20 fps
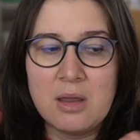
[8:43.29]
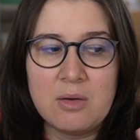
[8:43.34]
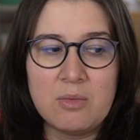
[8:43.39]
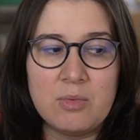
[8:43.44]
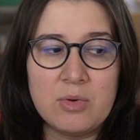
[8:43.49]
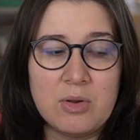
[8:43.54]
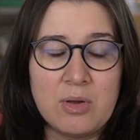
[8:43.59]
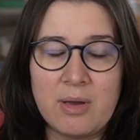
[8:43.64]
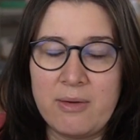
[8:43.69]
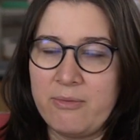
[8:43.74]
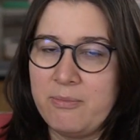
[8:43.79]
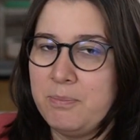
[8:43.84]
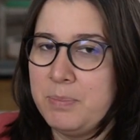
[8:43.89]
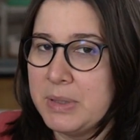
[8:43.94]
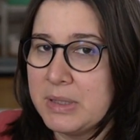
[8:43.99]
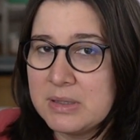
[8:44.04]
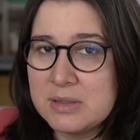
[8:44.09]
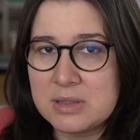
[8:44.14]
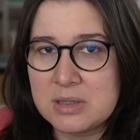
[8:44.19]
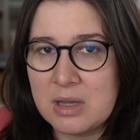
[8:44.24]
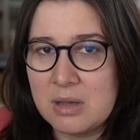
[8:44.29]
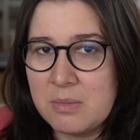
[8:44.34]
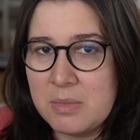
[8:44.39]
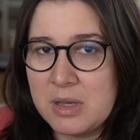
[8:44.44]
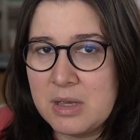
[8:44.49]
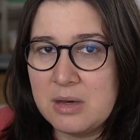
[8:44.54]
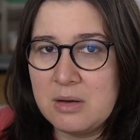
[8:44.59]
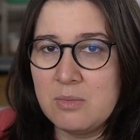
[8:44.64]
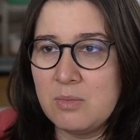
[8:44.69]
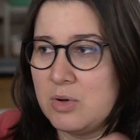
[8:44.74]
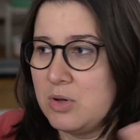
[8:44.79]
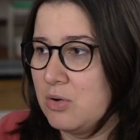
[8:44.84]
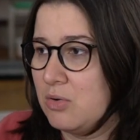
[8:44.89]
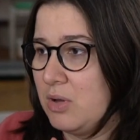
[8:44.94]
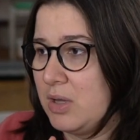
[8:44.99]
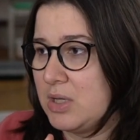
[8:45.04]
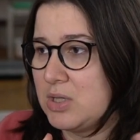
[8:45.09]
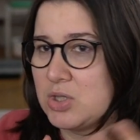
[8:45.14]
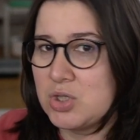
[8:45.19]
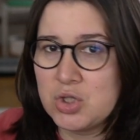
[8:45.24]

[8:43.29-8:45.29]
when you have bills come in, when you're like